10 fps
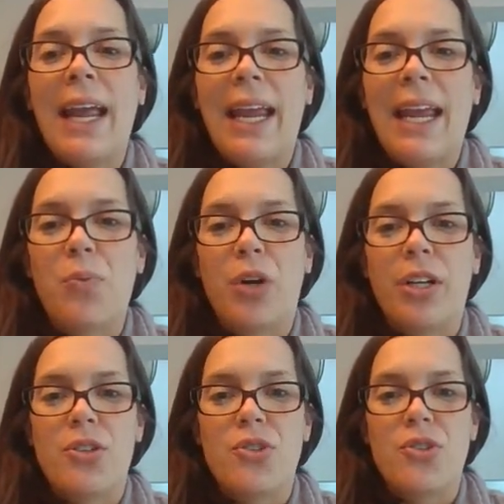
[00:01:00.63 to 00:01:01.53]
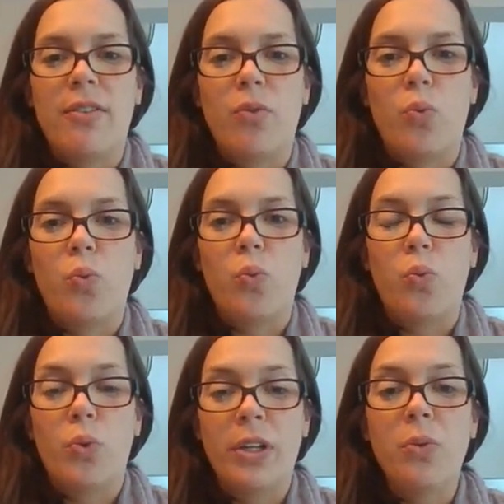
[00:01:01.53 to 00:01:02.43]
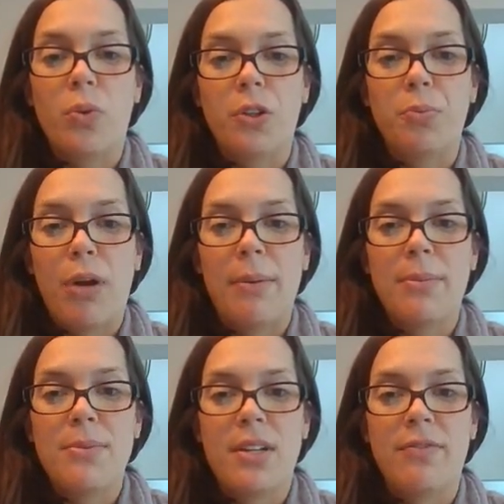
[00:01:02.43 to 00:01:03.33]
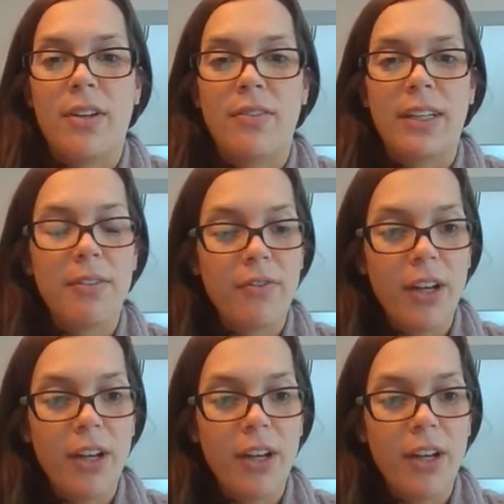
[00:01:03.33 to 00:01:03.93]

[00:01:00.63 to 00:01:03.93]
And we're going to solve real world problems involving